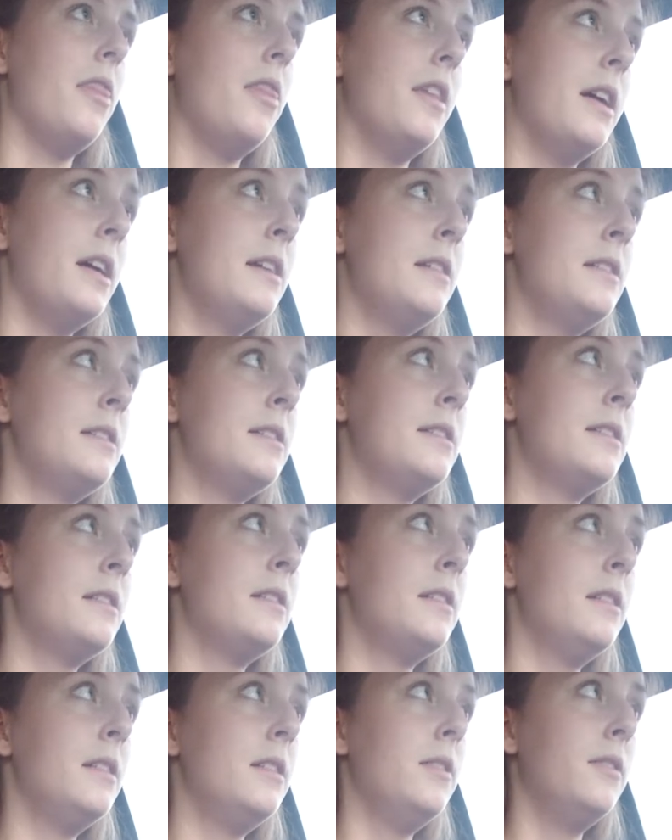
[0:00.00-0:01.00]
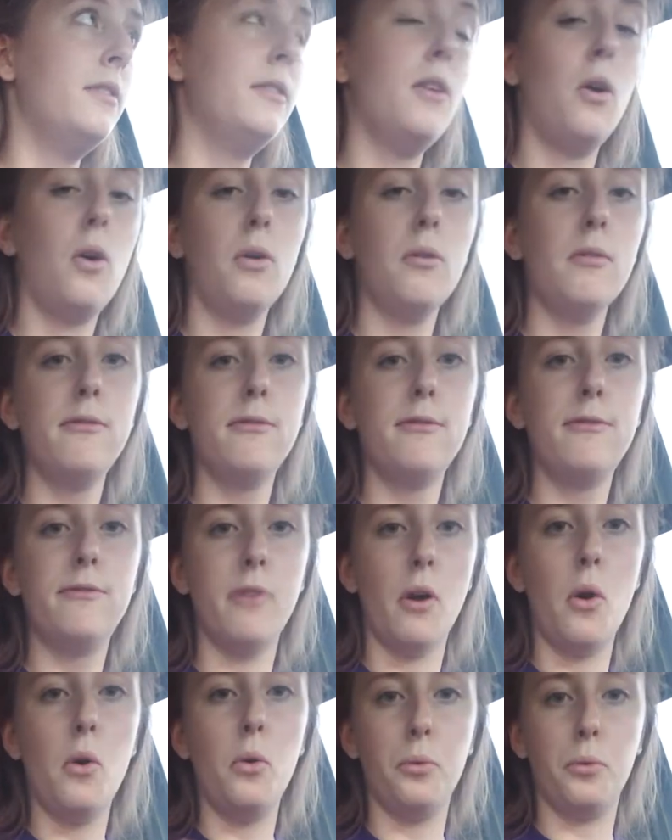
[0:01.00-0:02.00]
this whole
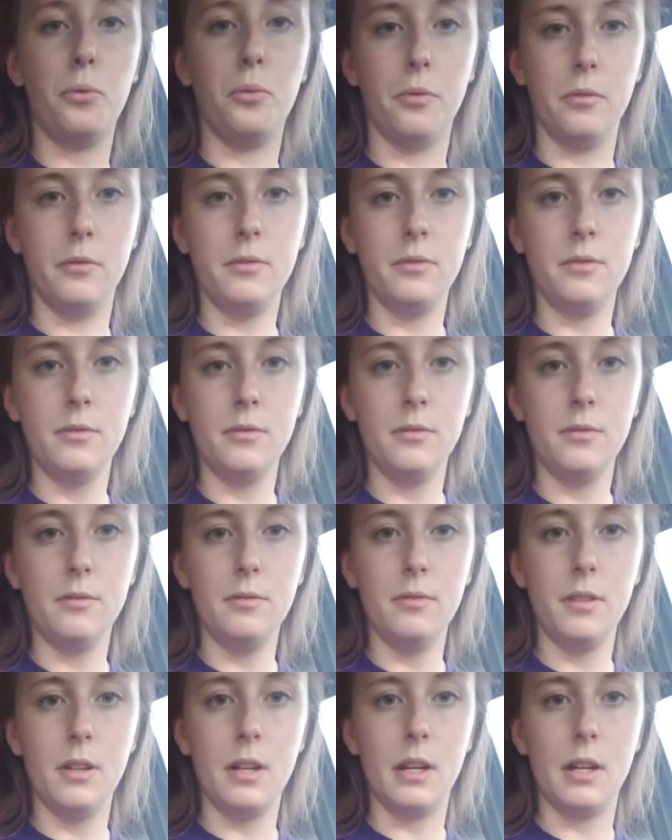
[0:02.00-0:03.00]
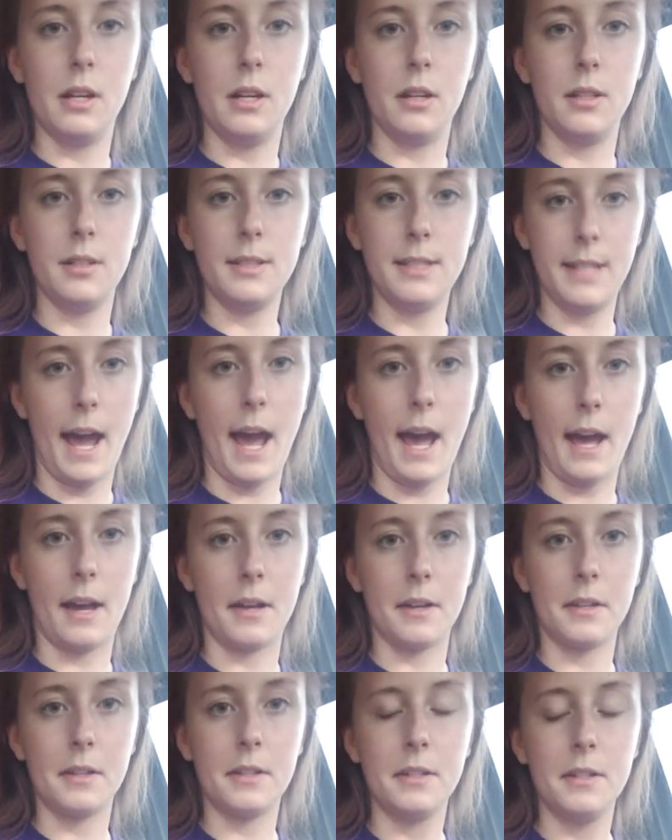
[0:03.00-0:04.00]
phone
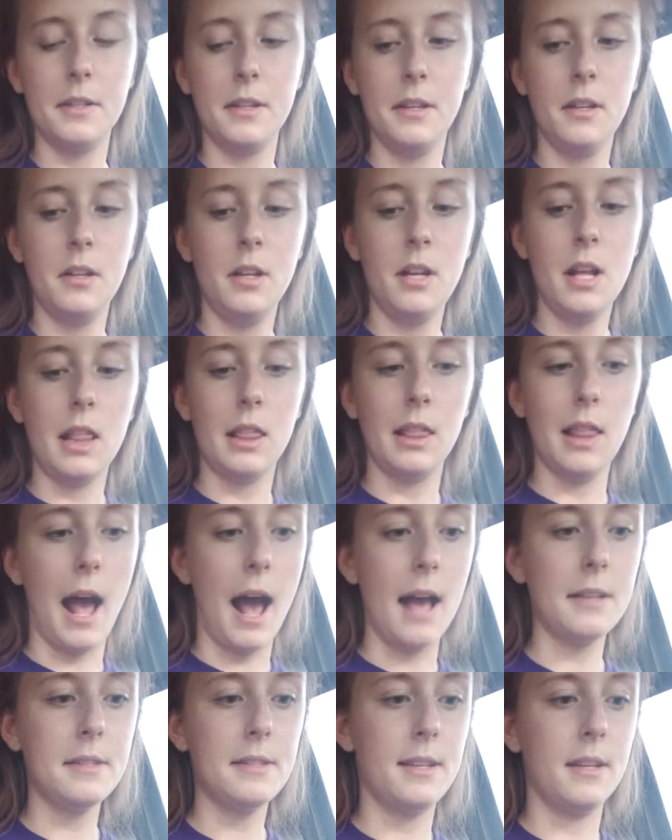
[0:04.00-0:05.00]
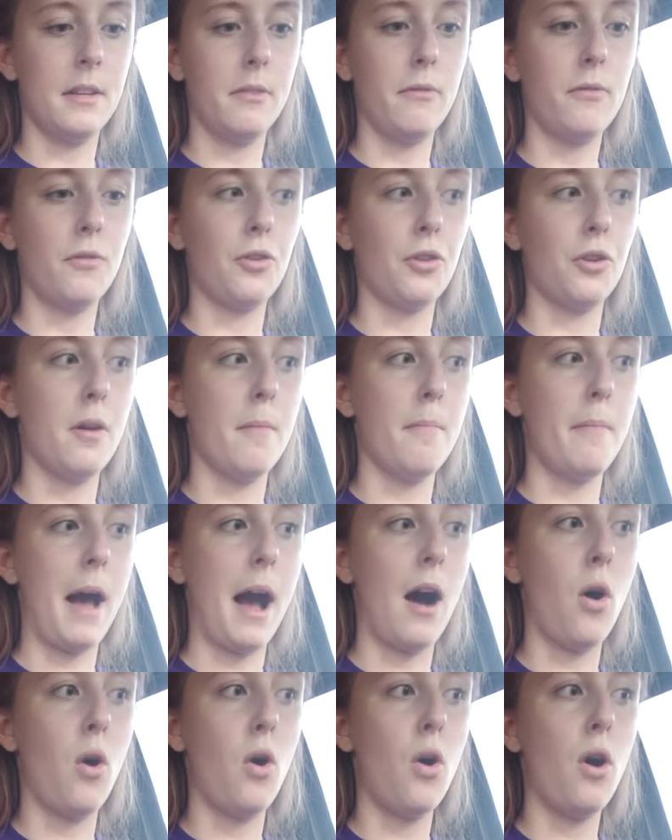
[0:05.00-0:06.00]
tag lasted for
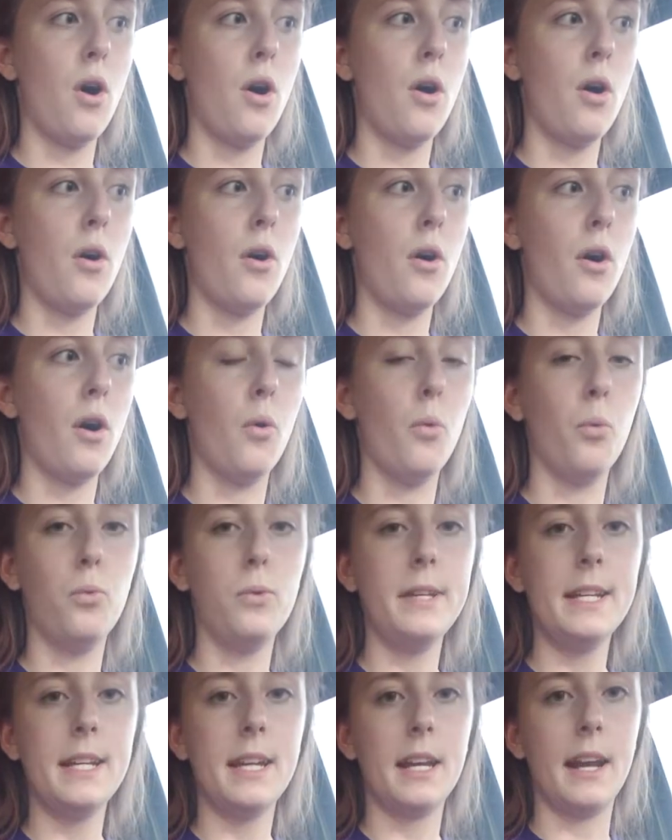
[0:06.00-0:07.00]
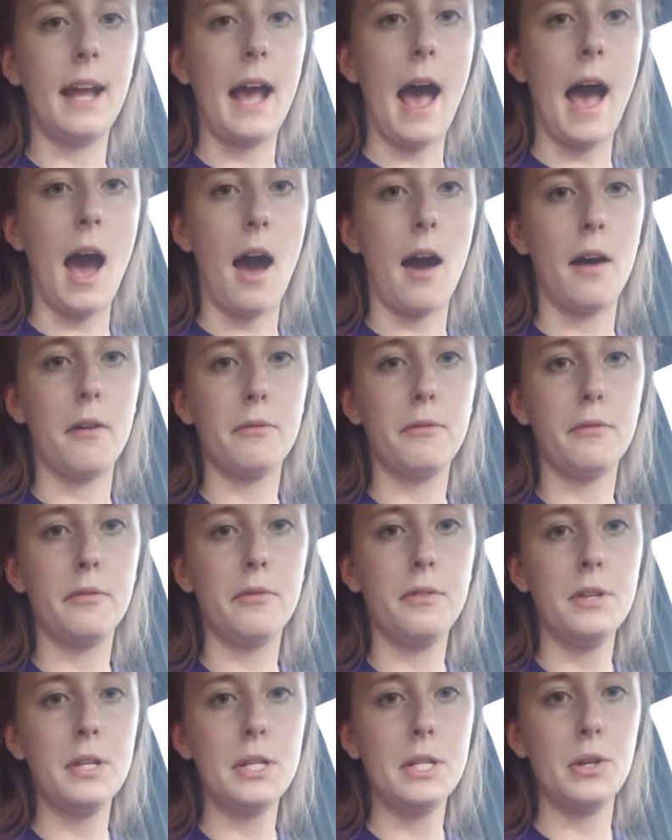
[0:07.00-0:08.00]
about a week and a half.
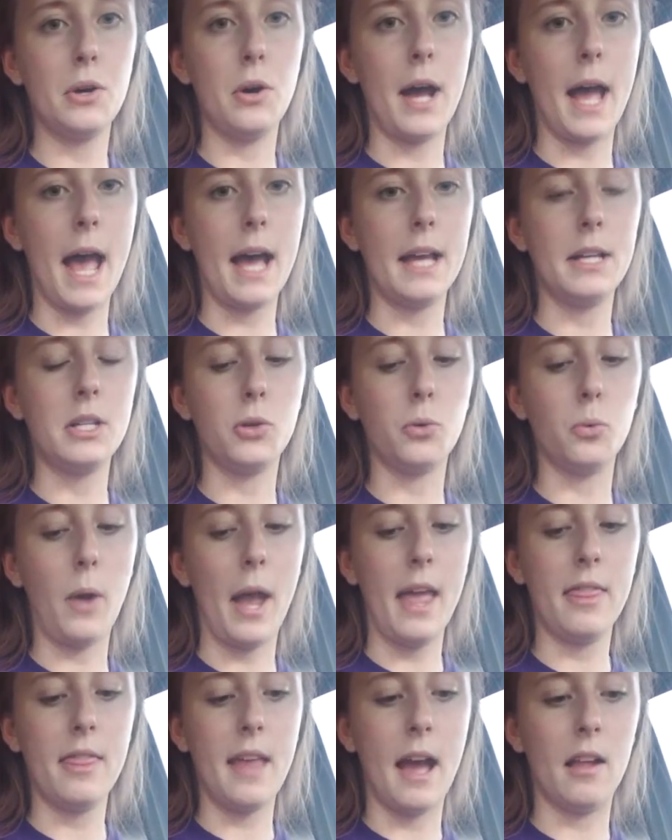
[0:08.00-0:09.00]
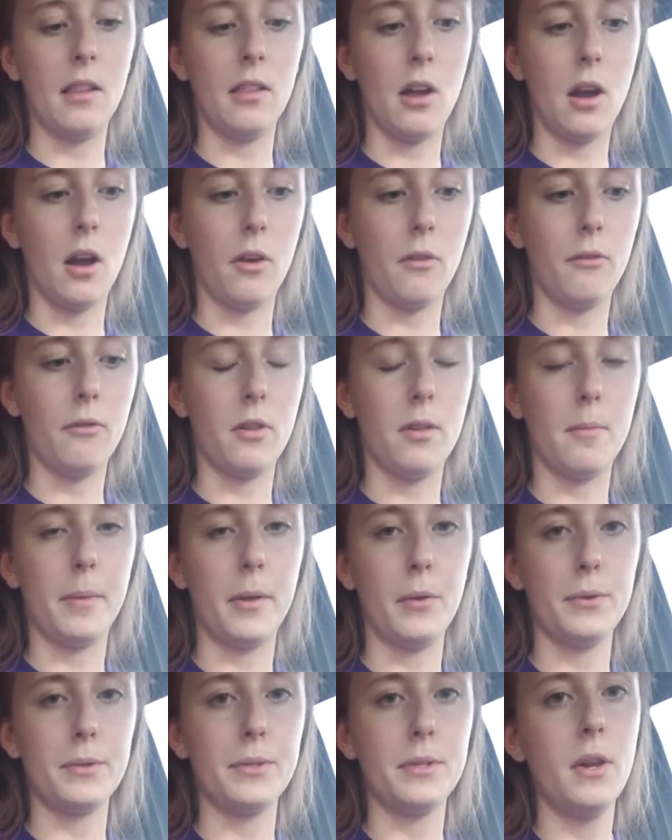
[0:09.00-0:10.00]
So I had to wait that long for the
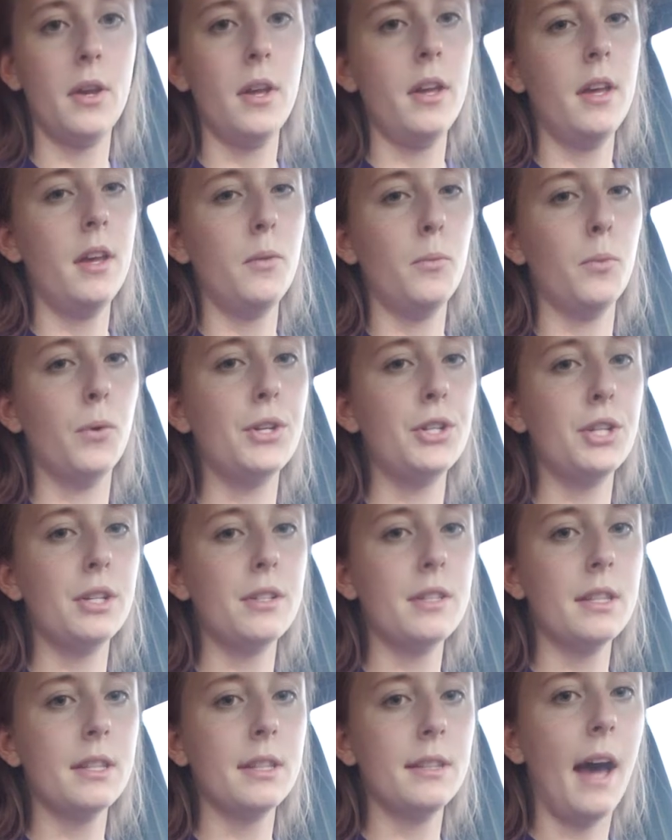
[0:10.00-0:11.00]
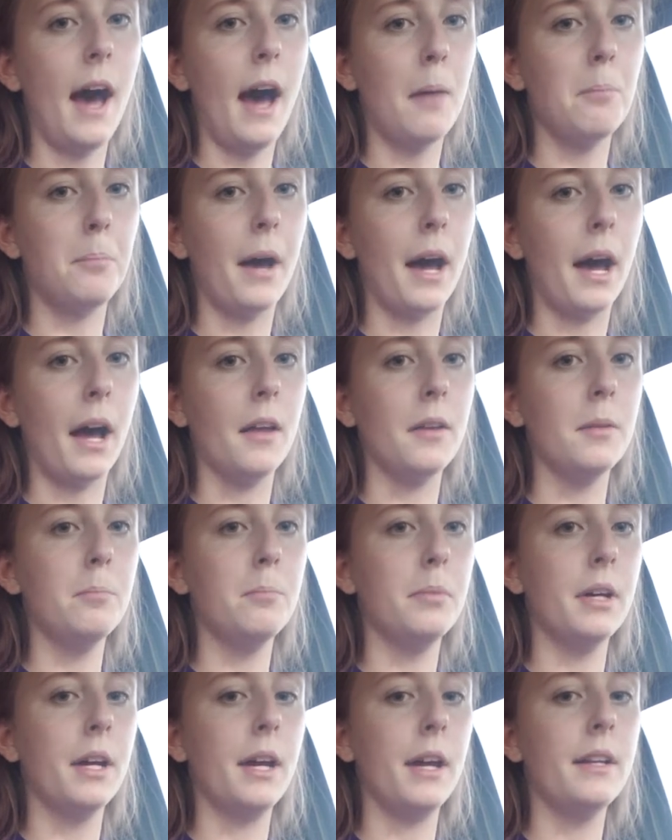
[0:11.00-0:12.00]
pills, which isn't that bad,
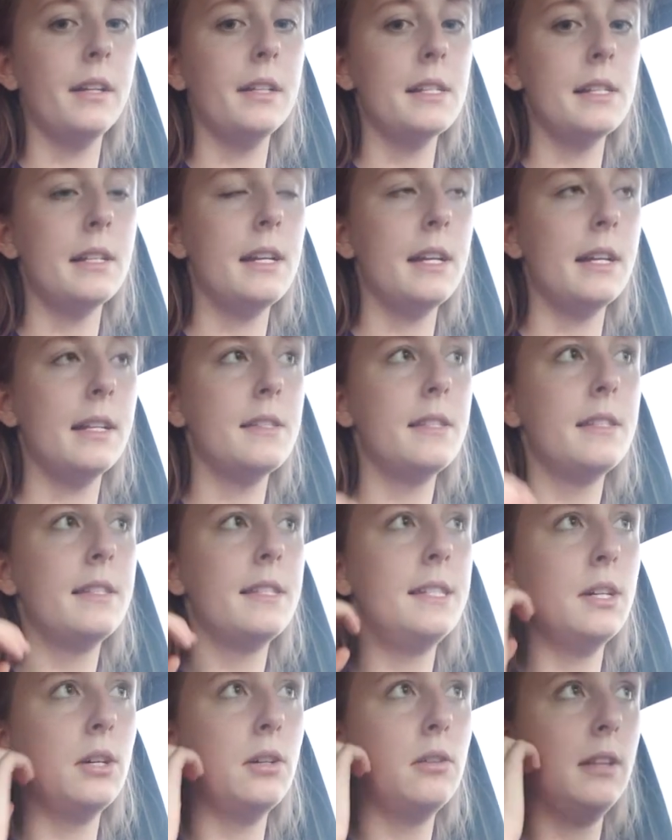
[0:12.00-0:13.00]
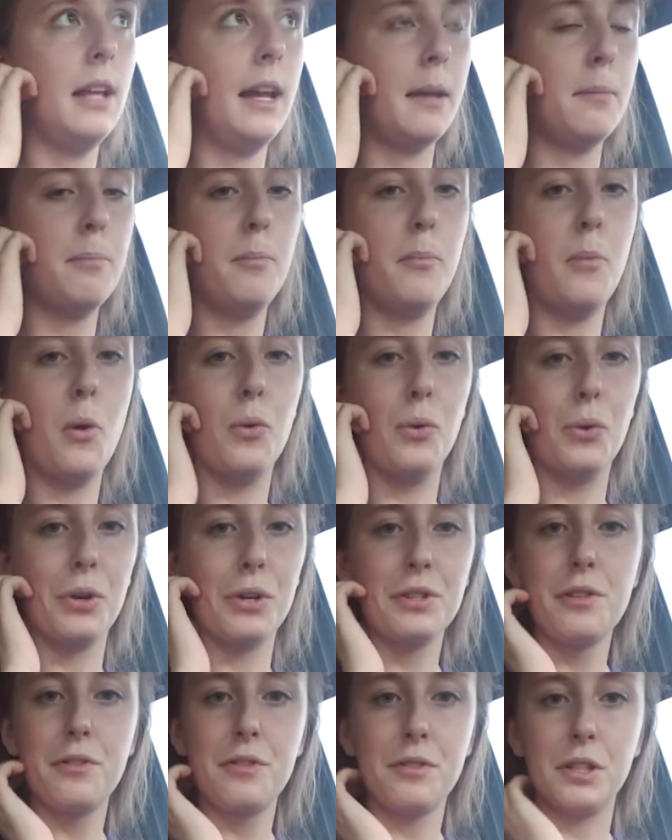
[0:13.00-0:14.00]
but it's still like
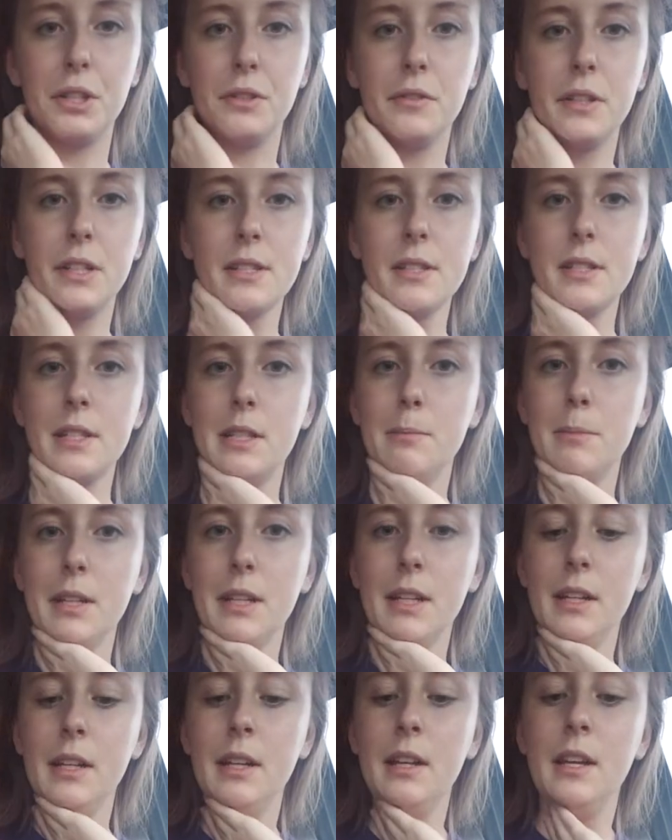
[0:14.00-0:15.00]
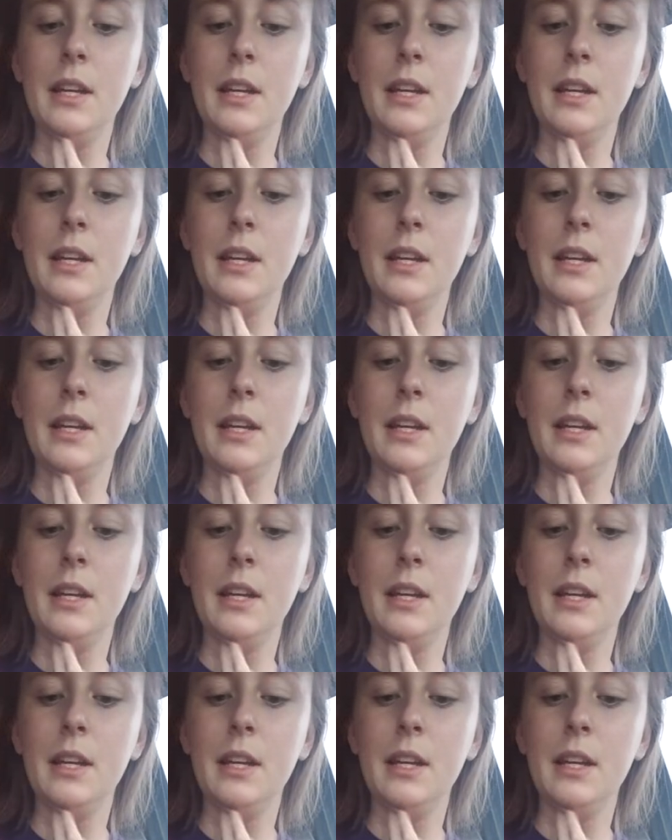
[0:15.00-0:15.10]
poor service to me,